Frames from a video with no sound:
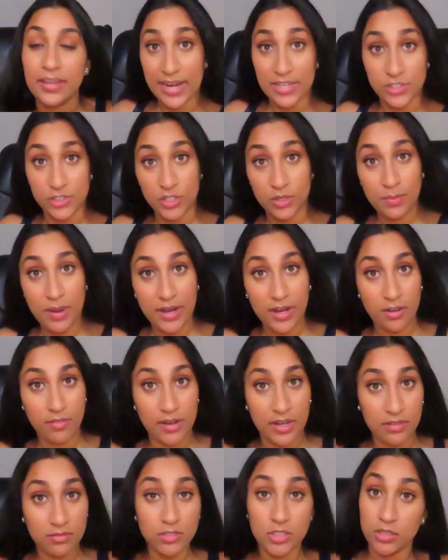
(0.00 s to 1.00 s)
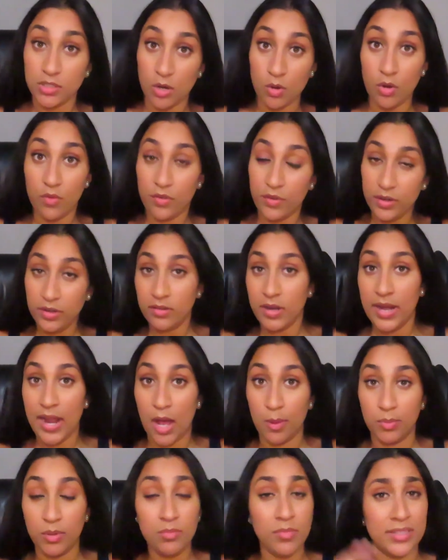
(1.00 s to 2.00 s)
I turned back around to go over and
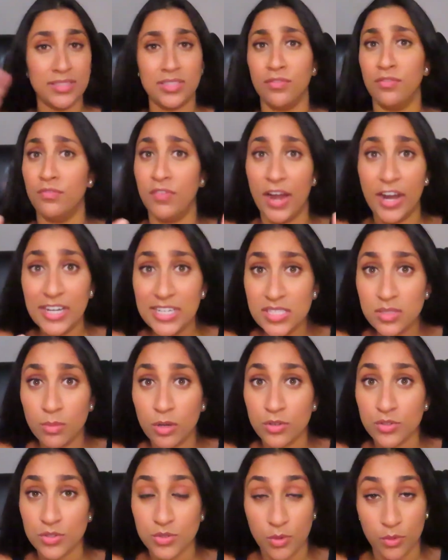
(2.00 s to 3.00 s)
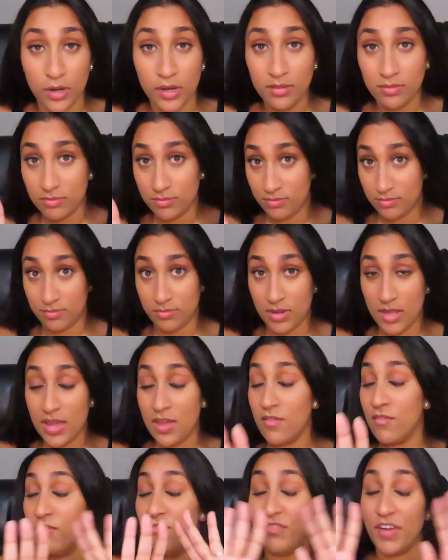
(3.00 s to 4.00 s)
help him. It's a very small store.
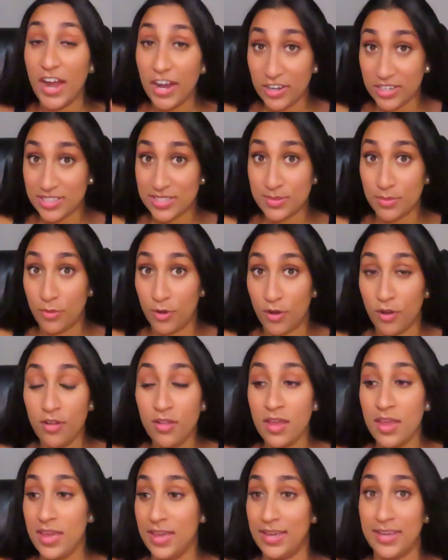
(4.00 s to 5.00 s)
Very small.